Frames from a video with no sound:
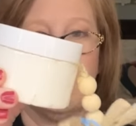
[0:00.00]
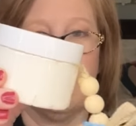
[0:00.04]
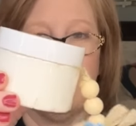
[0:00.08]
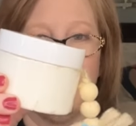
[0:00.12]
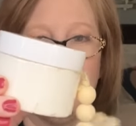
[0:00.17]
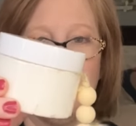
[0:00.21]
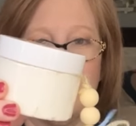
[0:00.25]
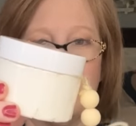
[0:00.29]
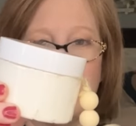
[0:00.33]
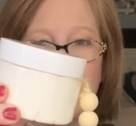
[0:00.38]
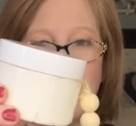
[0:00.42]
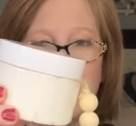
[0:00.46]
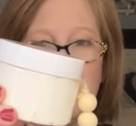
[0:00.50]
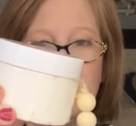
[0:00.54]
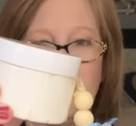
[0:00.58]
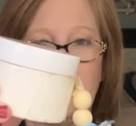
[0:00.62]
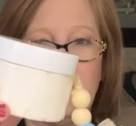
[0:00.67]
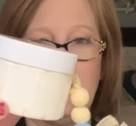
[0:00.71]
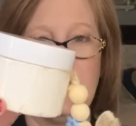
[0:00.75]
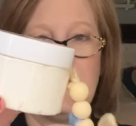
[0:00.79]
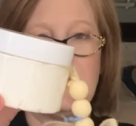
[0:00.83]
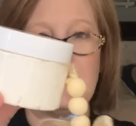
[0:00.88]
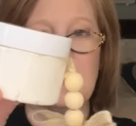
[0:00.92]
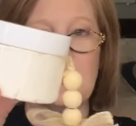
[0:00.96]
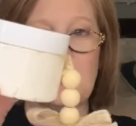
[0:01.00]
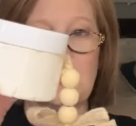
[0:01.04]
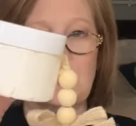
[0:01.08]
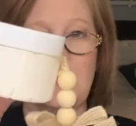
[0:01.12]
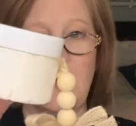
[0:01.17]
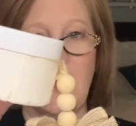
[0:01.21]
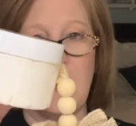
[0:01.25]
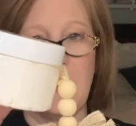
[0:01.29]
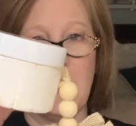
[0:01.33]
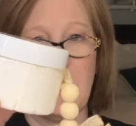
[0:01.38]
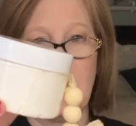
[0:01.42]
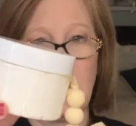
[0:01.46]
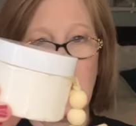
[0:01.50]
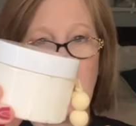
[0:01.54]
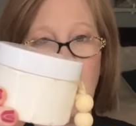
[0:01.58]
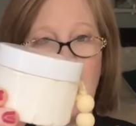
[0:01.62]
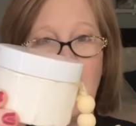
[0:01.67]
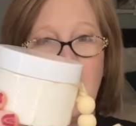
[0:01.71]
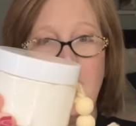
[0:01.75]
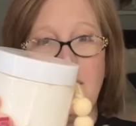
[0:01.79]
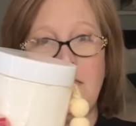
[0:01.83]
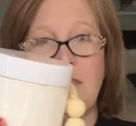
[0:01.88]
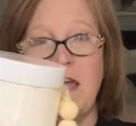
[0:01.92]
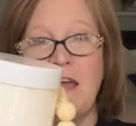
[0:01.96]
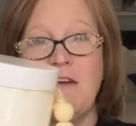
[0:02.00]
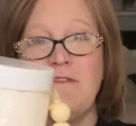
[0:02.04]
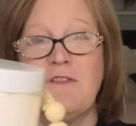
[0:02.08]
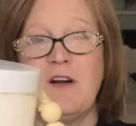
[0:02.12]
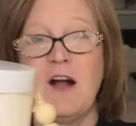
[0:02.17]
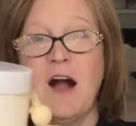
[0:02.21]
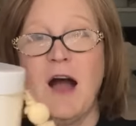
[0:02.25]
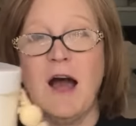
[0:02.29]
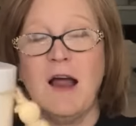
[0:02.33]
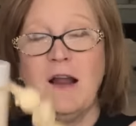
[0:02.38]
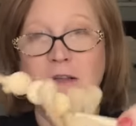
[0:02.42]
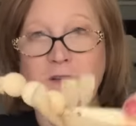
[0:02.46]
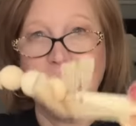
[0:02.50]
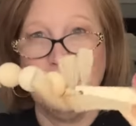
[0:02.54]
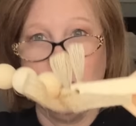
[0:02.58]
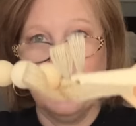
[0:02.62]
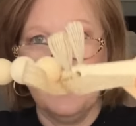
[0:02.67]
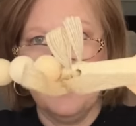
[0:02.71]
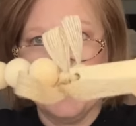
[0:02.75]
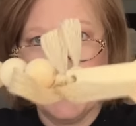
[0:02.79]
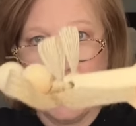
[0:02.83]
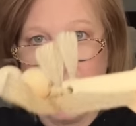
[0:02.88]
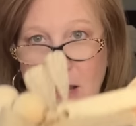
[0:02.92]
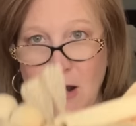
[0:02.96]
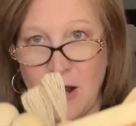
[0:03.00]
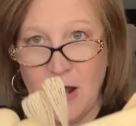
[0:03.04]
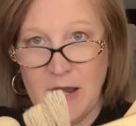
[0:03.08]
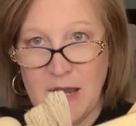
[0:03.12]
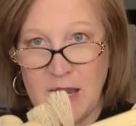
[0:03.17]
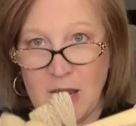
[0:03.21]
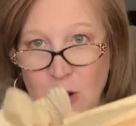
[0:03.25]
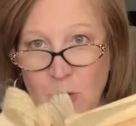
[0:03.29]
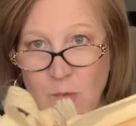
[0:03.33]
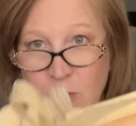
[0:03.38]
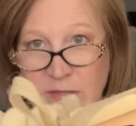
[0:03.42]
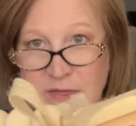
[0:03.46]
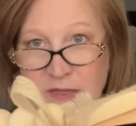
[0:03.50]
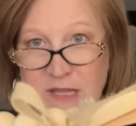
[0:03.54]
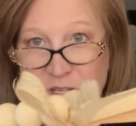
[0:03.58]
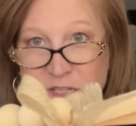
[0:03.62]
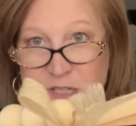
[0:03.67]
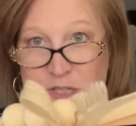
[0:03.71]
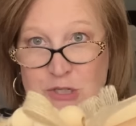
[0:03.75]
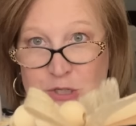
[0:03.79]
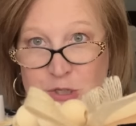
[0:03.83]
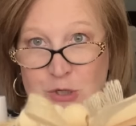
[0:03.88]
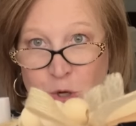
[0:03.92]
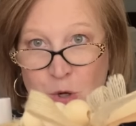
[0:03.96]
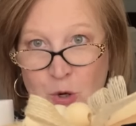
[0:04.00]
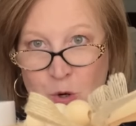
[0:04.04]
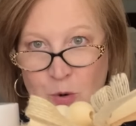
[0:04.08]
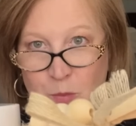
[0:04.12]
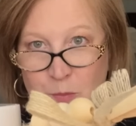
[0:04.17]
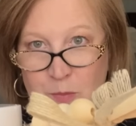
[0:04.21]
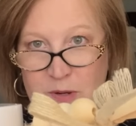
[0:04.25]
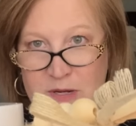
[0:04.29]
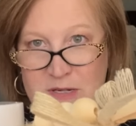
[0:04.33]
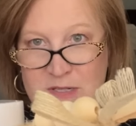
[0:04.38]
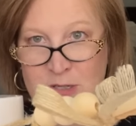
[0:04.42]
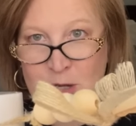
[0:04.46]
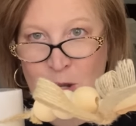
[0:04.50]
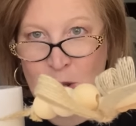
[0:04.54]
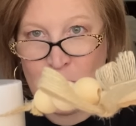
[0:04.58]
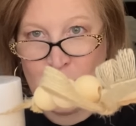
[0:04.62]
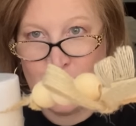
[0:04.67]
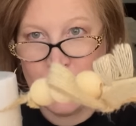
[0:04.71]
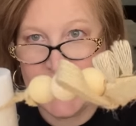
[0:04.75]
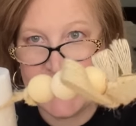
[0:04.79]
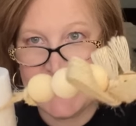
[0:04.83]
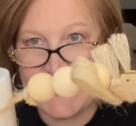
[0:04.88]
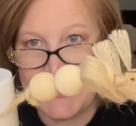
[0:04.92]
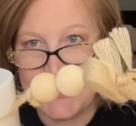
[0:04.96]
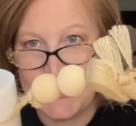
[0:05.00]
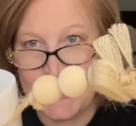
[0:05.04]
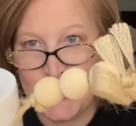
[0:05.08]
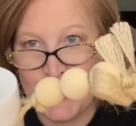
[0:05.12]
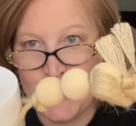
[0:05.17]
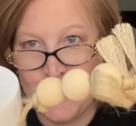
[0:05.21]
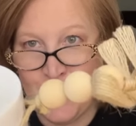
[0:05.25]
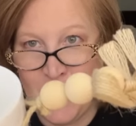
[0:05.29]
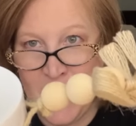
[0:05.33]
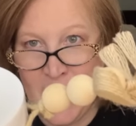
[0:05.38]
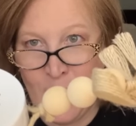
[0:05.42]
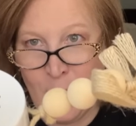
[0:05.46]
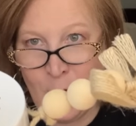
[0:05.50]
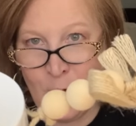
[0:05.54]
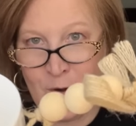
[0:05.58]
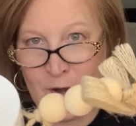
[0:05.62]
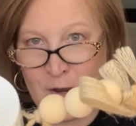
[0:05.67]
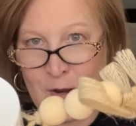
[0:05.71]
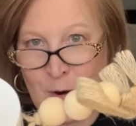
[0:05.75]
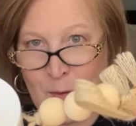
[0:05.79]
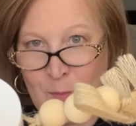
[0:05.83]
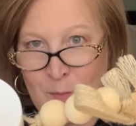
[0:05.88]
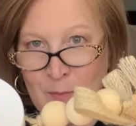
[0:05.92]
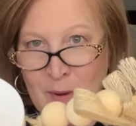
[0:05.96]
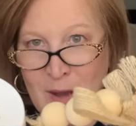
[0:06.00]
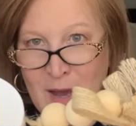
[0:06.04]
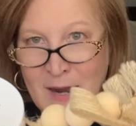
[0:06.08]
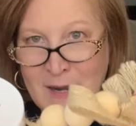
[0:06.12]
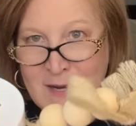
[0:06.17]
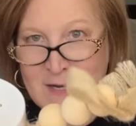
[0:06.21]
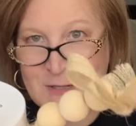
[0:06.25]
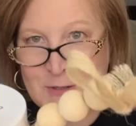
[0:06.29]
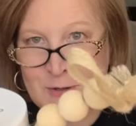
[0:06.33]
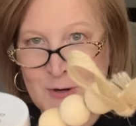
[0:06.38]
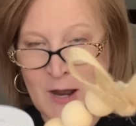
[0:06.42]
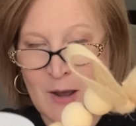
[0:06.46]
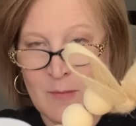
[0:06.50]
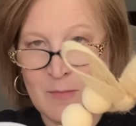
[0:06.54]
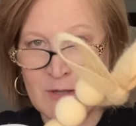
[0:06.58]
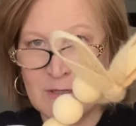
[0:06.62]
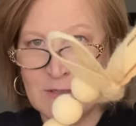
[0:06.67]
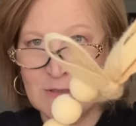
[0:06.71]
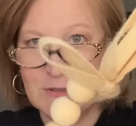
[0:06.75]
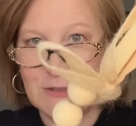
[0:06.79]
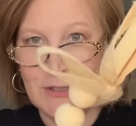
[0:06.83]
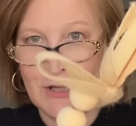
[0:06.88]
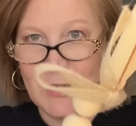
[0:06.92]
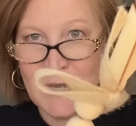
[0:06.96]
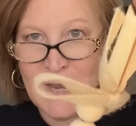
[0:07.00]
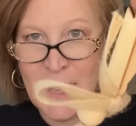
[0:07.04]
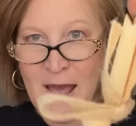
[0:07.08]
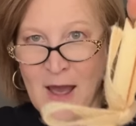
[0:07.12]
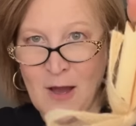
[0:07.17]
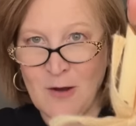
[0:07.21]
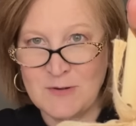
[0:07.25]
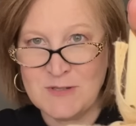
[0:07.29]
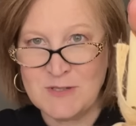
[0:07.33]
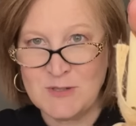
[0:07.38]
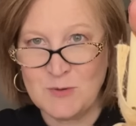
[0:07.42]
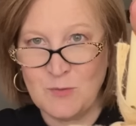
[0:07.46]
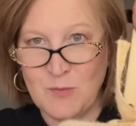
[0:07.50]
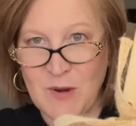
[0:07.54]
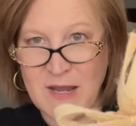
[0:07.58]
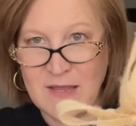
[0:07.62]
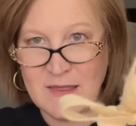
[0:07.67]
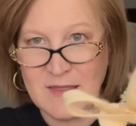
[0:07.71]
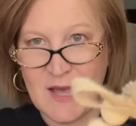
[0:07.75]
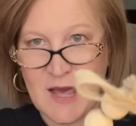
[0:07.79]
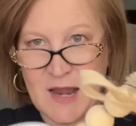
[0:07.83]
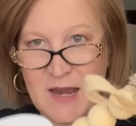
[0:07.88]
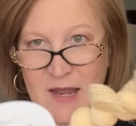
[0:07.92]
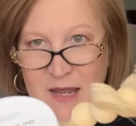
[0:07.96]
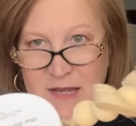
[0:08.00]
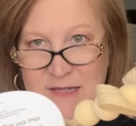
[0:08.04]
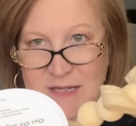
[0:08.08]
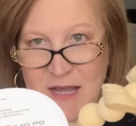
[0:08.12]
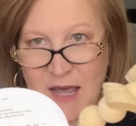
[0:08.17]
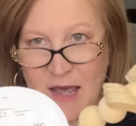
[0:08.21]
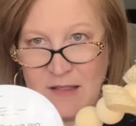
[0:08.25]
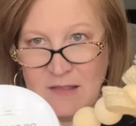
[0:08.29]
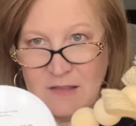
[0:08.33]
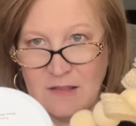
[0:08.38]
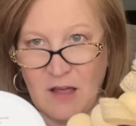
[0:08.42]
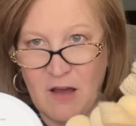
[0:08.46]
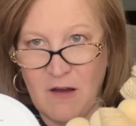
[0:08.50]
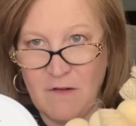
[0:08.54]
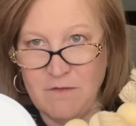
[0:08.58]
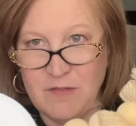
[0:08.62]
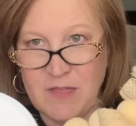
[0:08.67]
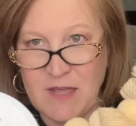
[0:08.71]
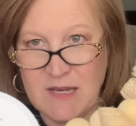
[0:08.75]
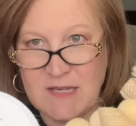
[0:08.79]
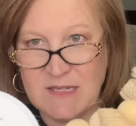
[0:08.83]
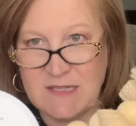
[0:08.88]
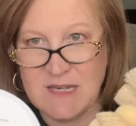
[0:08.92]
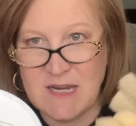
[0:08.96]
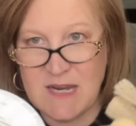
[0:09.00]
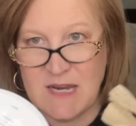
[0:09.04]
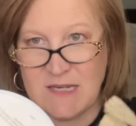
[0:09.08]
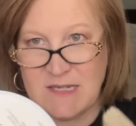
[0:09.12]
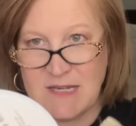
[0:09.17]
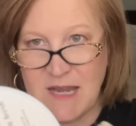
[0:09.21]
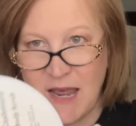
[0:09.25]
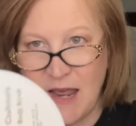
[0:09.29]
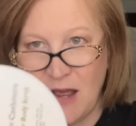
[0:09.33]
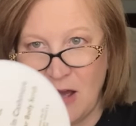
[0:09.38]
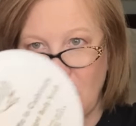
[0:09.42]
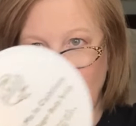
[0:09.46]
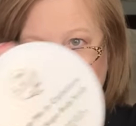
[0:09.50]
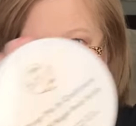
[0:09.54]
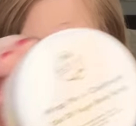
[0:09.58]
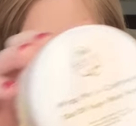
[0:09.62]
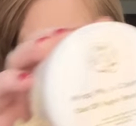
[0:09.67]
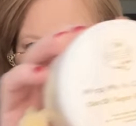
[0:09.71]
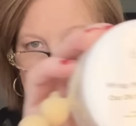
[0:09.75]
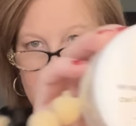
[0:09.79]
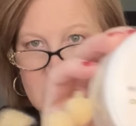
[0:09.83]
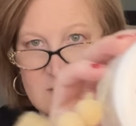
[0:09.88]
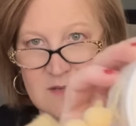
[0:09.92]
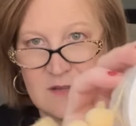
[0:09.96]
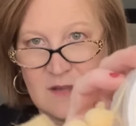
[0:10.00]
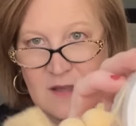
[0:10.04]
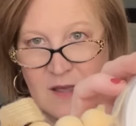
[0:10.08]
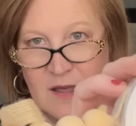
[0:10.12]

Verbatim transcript: We've got a little piece of shred here. They've got a little bead on here with the scoop so you can scoop out your body scrub. Look how sweet that is. I love the details.